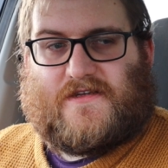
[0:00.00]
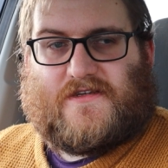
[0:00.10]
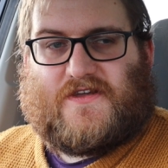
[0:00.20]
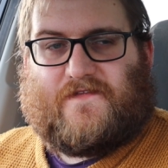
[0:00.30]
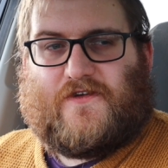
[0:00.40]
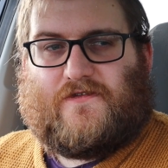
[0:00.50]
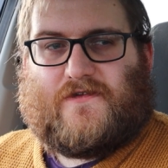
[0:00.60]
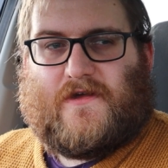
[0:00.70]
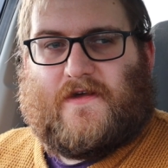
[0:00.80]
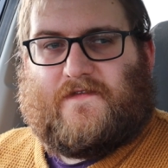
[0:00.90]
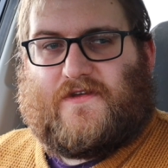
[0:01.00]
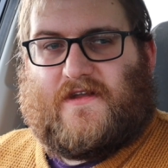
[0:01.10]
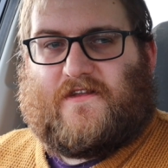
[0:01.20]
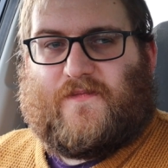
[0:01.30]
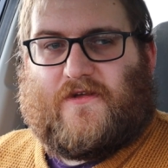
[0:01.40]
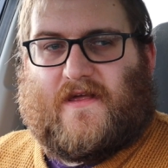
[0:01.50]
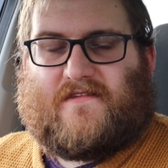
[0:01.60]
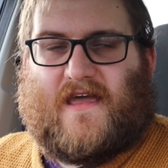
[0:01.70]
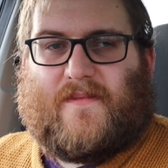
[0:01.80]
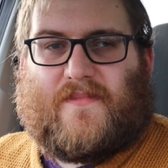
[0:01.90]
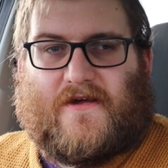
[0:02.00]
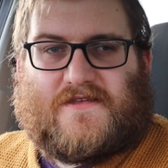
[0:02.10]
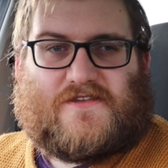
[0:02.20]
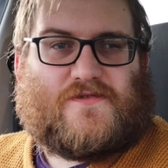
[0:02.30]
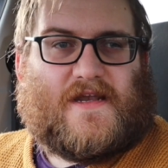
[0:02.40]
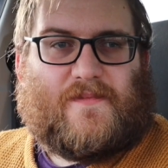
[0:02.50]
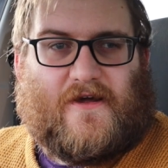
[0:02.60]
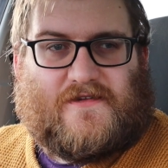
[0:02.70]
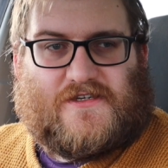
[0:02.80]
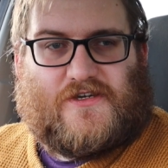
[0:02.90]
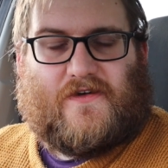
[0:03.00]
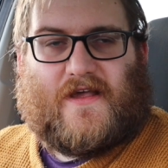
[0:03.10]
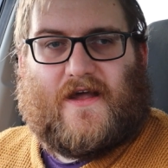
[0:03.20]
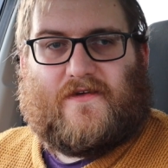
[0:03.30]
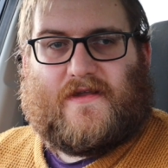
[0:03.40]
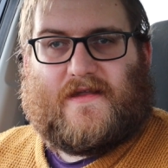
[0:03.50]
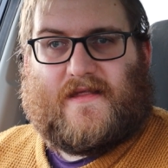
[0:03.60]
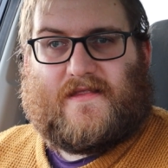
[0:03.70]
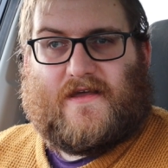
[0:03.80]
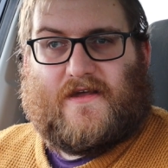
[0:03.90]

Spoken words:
You know, so if you need to put like £10 or £20 on your account, and then